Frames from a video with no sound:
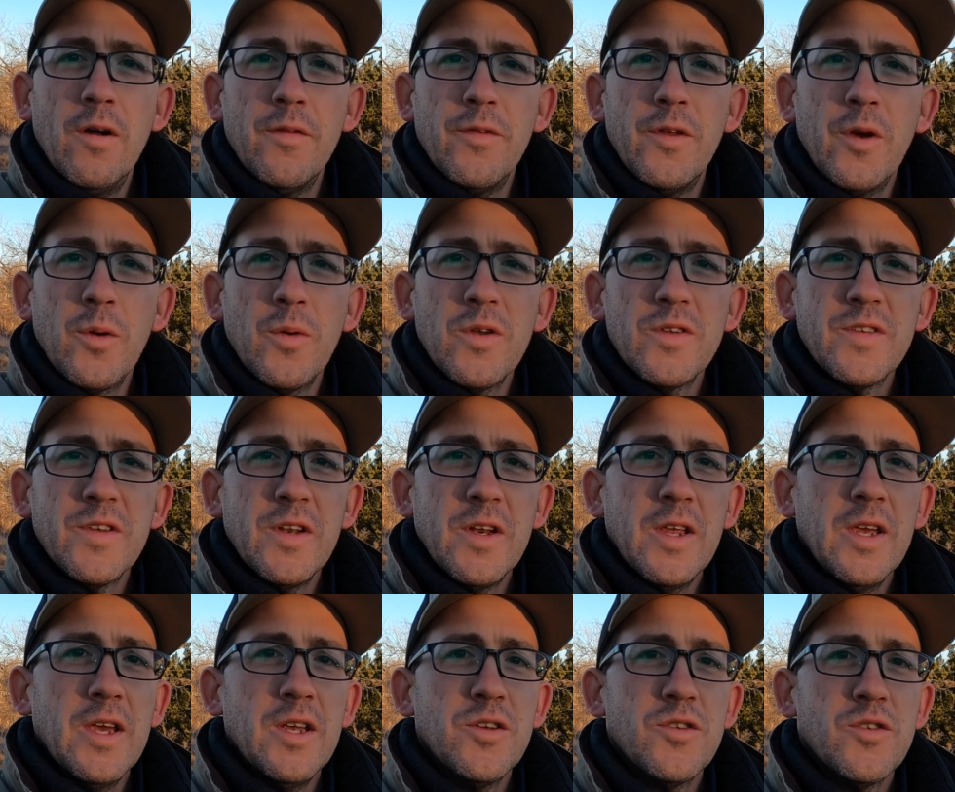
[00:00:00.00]
There was
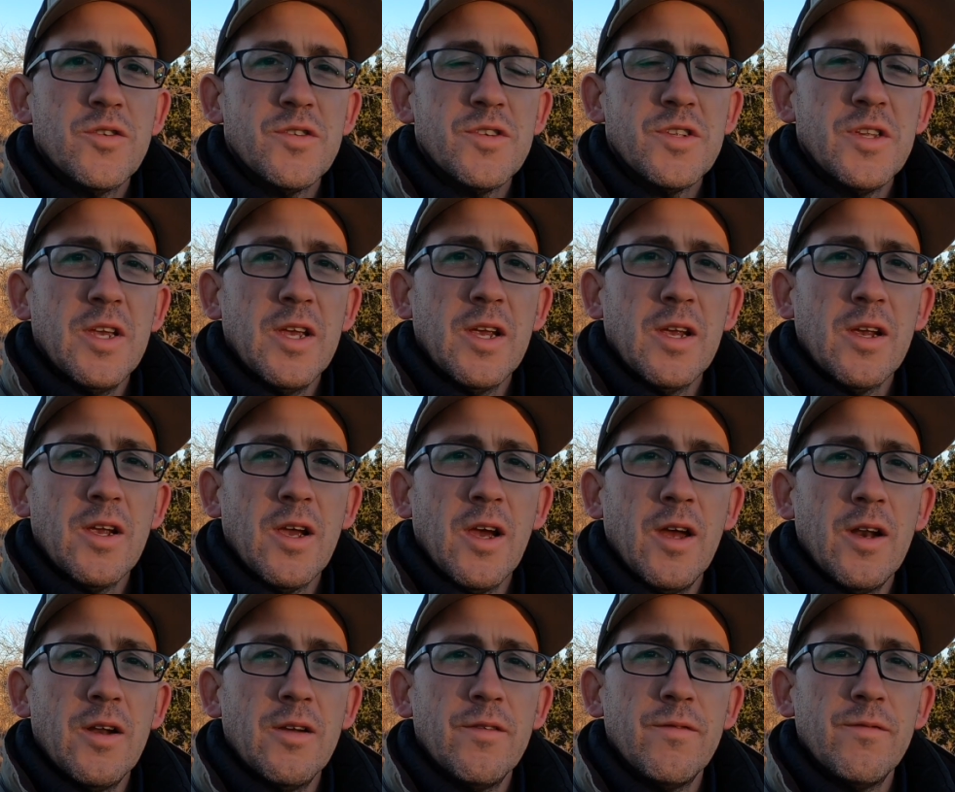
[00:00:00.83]
an interesting
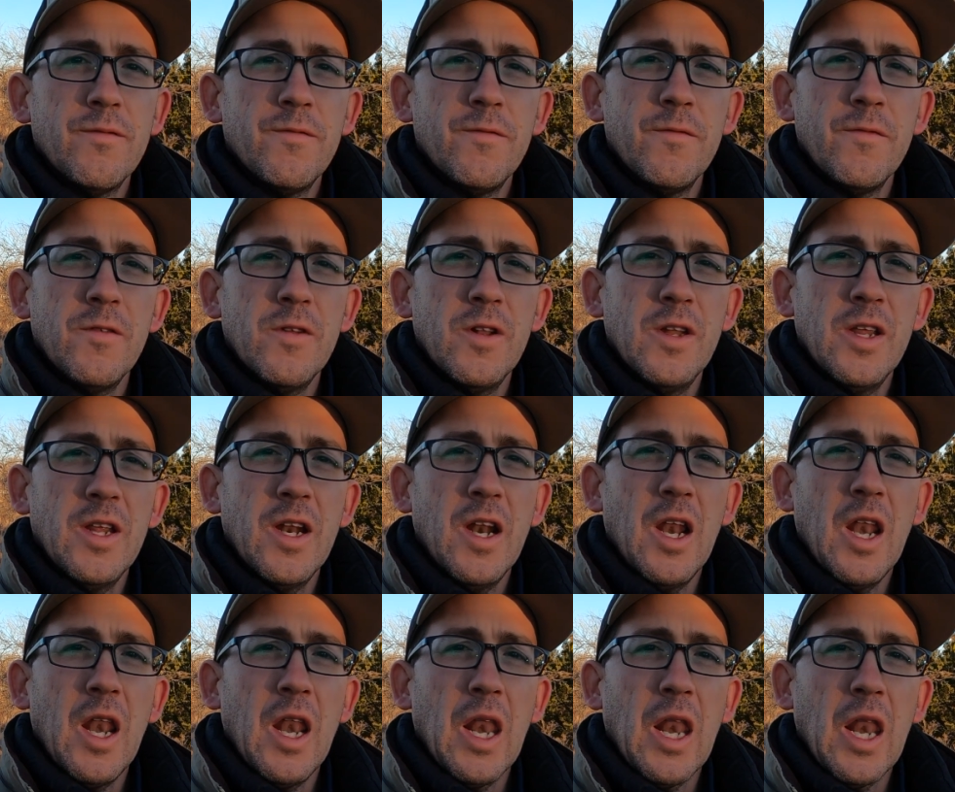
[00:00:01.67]
kind of
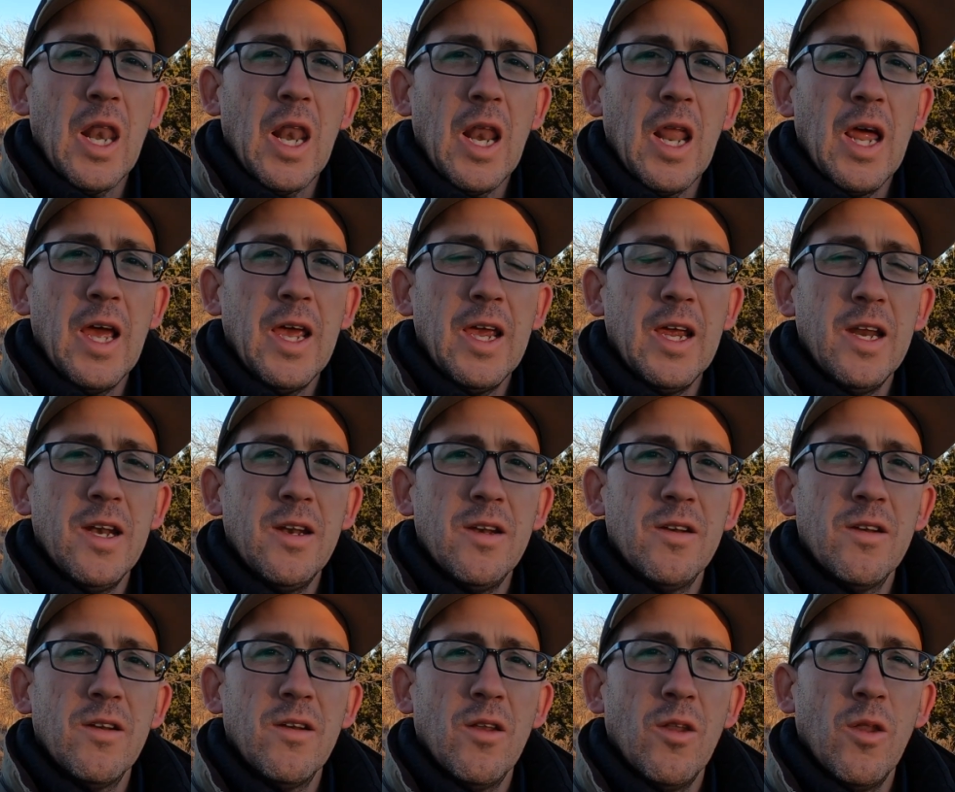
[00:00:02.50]
little light,
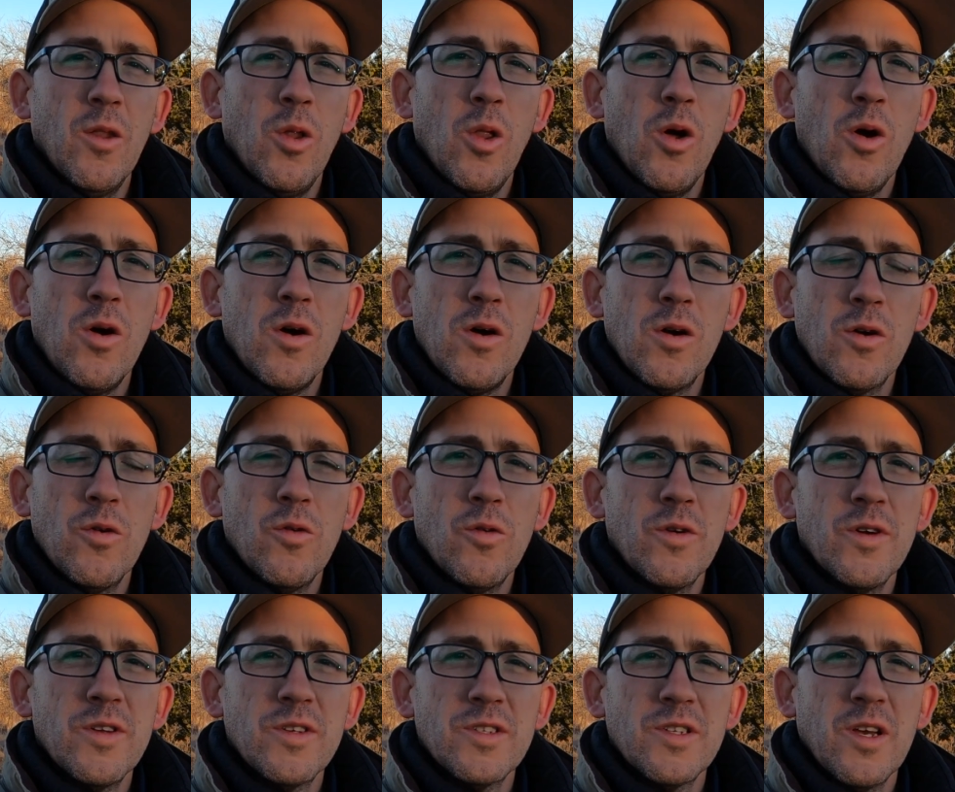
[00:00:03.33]
long
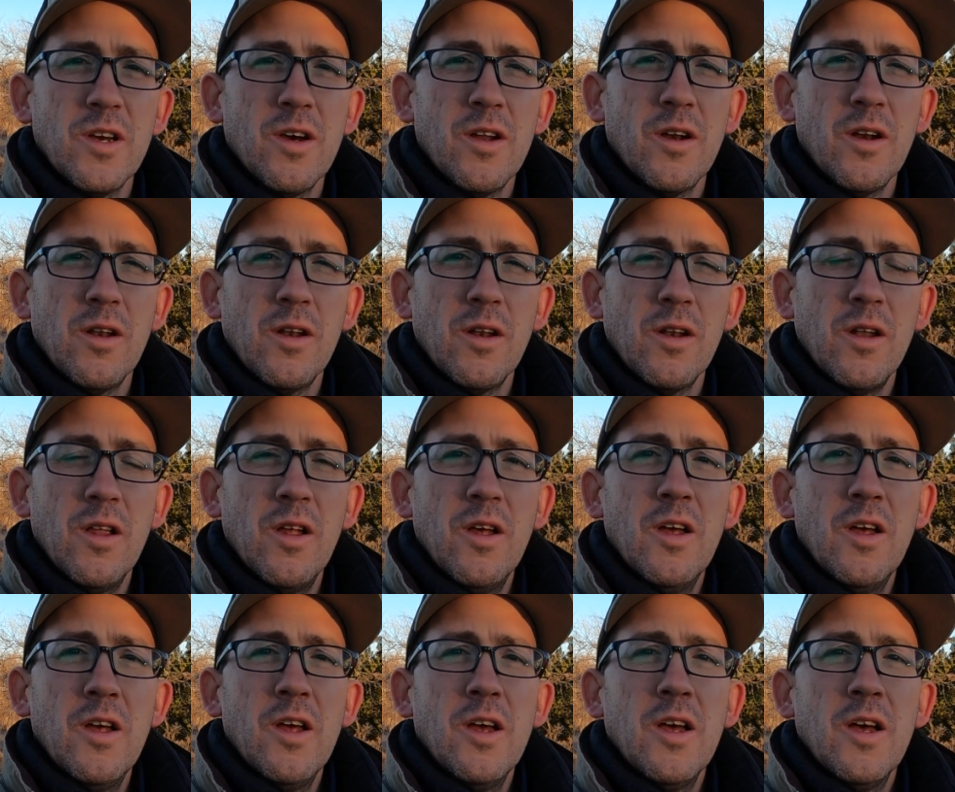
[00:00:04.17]
horizontal
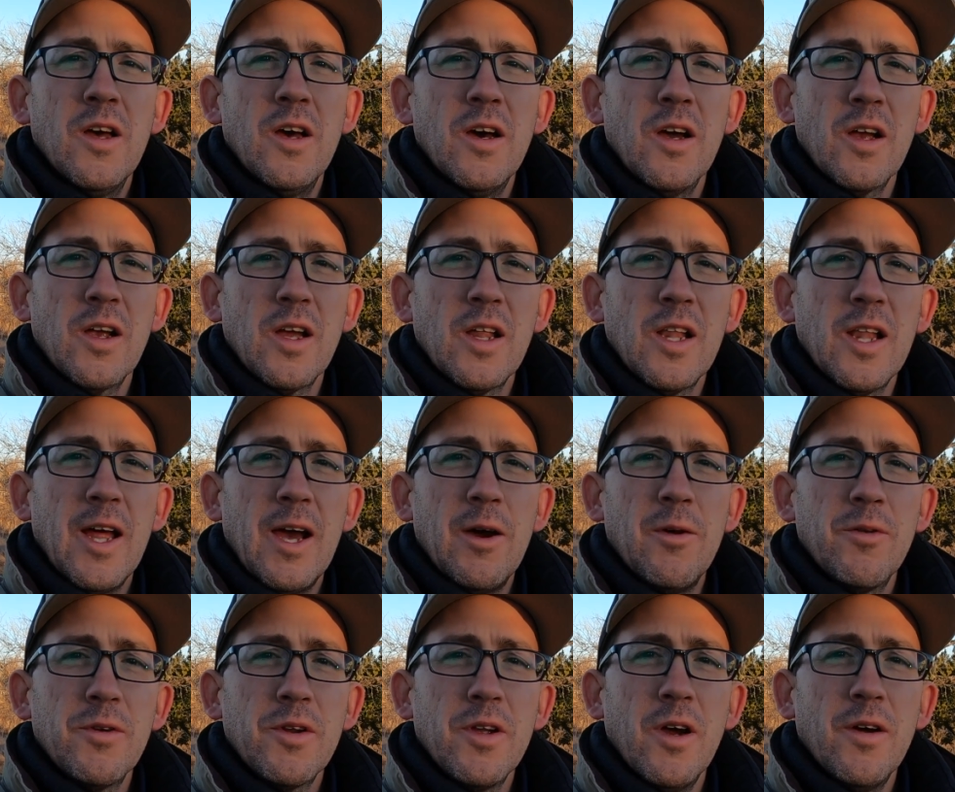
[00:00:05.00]

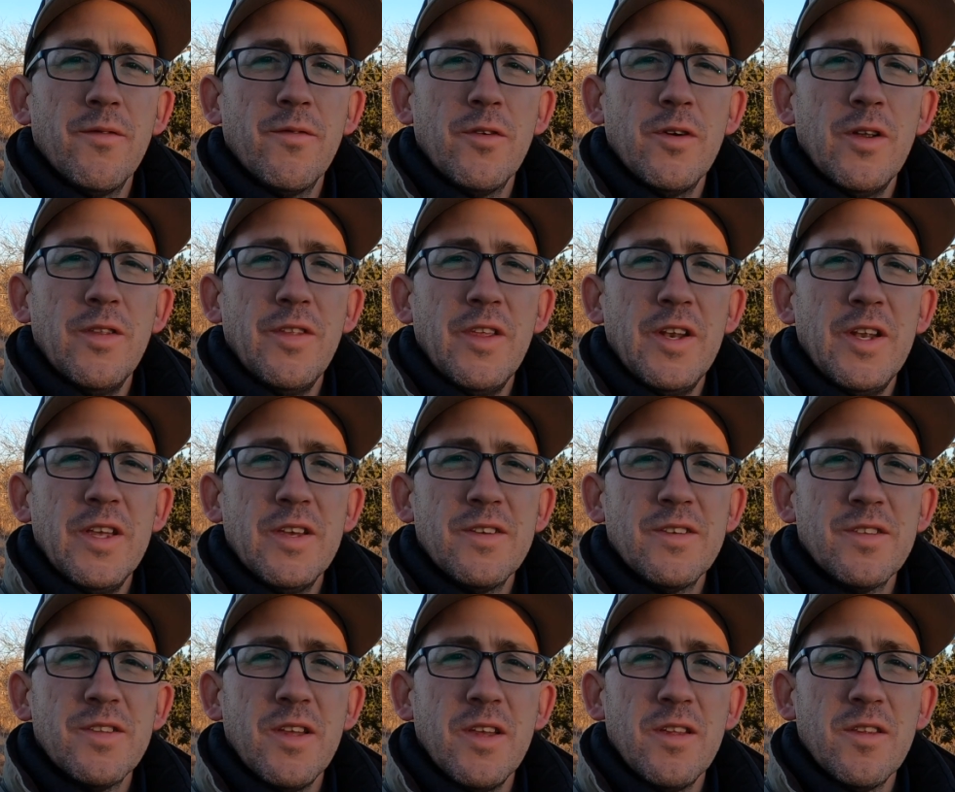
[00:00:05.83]
cloud cover in the
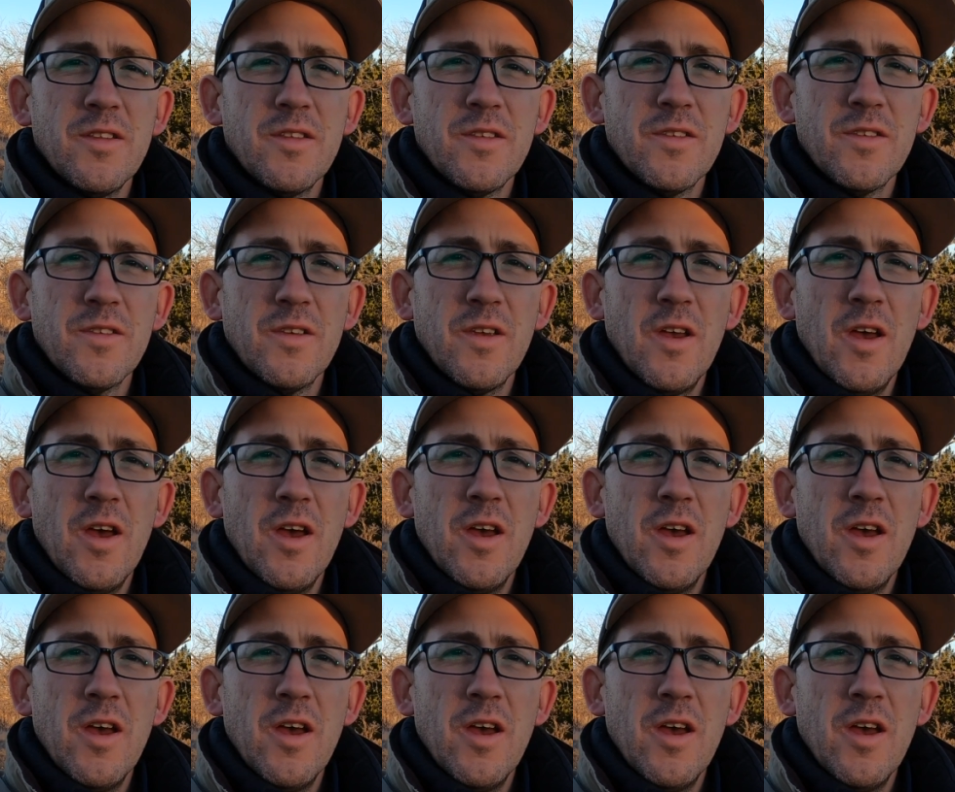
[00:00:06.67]
distance.